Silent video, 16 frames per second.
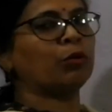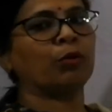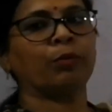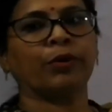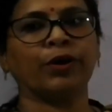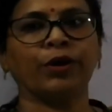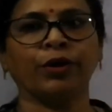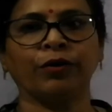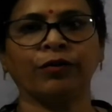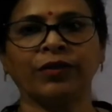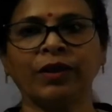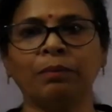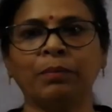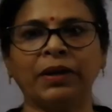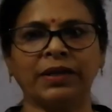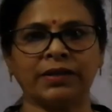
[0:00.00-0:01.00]
property of the
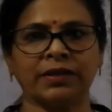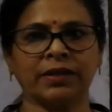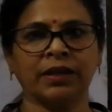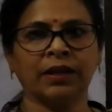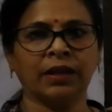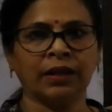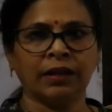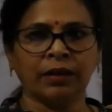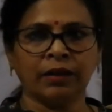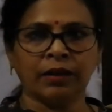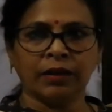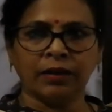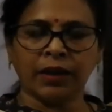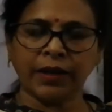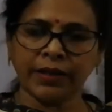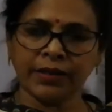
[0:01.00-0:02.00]
base,
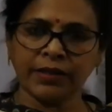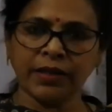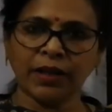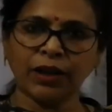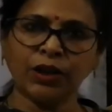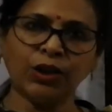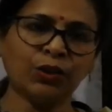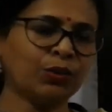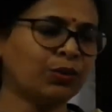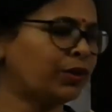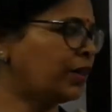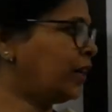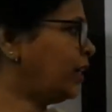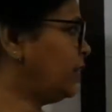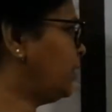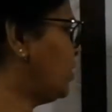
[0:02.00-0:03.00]
that is the
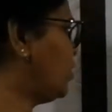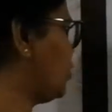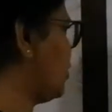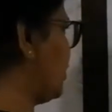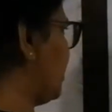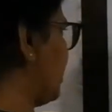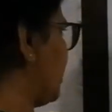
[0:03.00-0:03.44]
neutralization